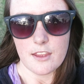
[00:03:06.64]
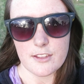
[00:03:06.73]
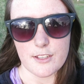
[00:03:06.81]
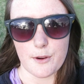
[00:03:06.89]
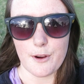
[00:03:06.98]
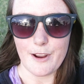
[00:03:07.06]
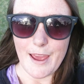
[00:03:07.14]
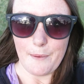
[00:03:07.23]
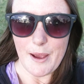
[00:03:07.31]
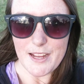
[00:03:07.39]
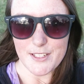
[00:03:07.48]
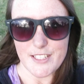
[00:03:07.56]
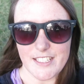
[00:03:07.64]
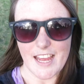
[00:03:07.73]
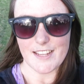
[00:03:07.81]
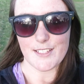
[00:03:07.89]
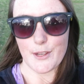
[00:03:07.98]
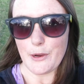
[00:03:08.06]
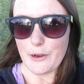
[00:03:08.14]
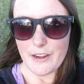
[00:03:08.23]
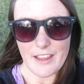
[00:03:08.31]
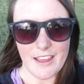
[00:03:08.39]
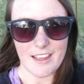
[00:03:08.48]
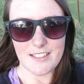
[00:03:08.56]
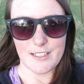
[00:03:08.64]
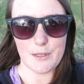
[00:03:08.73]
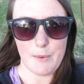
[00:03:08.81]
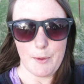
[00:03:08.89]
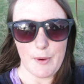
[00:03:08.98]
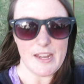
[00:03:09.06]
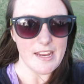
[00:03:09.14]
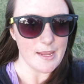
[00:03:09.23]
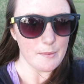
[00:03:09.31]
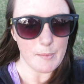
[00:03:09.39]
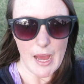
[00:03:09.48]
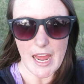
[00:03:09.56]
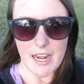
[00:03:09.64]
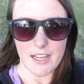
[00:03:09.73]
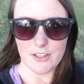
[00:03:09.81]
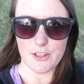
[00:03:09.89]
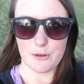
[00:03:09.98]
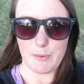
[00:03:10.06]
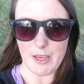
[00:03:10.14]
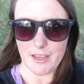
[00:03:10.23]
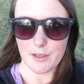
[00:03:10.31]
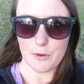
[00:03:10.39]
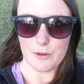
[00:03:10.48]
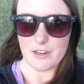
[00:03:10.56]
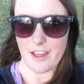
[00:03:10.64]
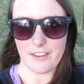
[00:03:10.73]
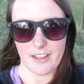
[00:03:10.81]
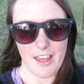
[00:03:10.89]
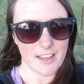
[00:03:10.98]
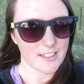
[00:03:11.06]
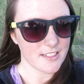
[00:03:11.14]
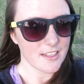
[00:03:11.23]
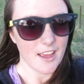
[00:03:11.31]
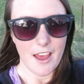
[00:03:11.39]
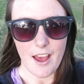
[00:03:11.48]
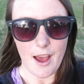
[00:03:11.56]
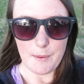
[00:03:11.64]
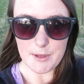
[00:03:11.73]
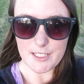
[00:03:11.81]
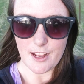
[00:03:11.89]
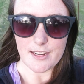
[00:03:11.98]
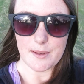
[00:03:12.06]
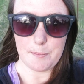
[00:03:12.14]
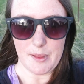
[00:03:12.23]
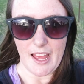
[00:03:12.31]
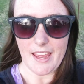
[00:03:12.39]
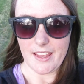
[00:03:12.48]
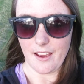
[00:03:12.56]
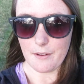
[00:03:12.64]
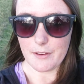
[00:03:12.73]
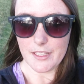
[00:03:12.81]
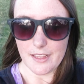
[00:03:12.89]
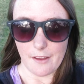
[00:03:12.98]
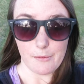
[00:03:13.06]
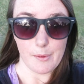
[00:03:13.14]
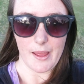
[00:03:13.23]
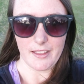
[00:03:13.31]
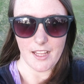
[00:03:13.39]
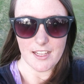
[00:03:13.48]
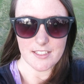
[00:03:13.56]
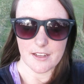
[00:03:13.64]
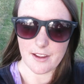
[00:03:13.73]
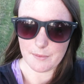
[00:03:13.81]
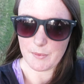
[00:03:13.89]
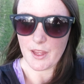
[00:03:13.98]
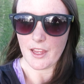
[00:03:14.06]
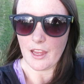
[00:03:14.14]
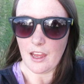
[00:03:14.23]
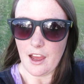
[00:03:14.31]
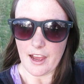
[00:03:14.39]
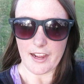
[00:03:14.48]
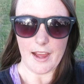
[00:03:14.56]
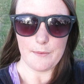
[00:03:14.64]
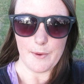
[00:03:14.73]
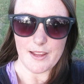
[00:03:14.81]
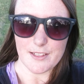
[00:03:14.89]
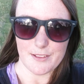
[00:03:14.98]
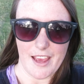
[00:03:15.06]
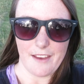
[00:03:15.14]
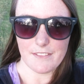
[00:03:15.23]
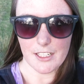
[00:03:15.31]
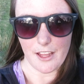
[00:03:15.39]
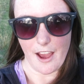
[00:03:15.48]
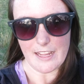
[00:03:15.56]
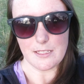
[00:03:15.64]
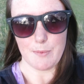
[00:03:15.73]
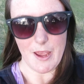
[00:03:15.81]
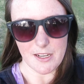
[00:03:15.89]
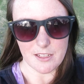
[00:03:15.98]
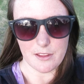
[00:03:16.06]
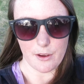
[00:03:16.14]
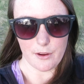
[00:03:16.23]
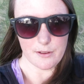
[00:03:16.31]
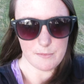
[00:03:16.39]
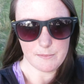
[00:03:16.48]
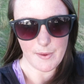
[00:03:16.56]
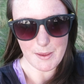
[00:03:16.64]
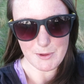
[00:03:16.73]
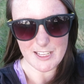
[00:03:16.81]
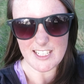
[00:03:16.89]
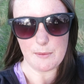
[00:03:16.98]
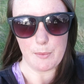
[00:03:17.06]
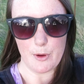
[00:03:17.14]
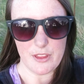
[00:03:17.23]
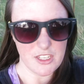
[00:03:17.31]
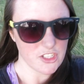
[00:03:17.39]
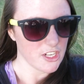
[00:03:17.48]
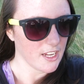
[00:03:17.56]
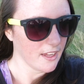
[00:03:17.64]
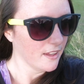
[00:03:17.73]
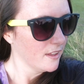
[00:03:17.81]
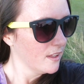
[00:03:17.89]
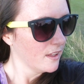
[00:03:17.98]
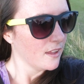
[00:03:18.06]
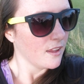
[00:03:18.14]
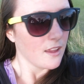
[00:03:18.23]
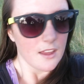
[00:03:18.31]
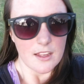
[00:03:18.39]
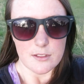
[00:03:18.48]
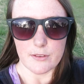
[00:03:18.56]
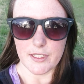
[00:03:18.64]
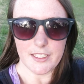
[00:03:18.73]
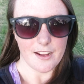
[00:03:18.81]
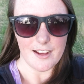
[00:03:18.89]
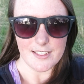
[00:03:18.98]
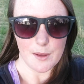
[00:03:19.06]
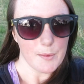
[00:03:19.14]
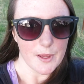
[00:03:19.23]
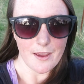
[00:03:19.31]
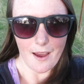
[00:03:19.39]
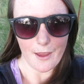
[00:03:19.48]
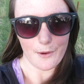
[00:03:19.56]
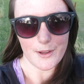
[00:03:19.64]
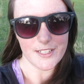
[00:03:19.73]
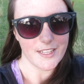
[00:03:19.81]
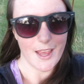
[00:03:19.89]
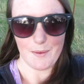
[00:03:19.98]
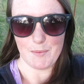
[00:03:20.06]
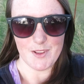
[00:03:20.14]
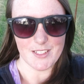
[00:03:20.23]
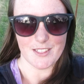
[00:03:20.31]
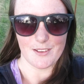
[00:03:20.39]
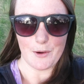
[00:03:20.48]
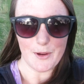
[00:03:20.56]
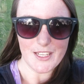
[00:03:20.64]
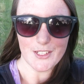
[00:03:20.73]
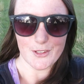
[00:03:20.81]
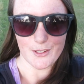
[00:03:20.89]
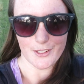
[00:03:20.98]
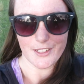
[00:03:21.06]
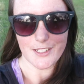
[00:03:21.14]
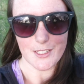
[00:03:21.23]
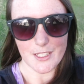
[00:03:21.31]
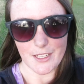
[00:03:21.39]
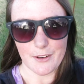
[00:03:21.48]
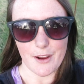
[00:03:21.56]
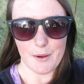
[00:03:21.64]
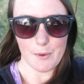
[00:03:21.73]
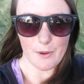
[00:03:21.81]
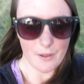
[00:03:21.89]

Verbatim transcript: So we're on our way to the tennis court. It's a little bit windy, but it should be good nonetheless. I'm excited to play. I really loved playing last time. I can't wait until they have the lines painted though, maybe at some point this year. It's really nice up here. I always say it, but it's always true. It's incredible.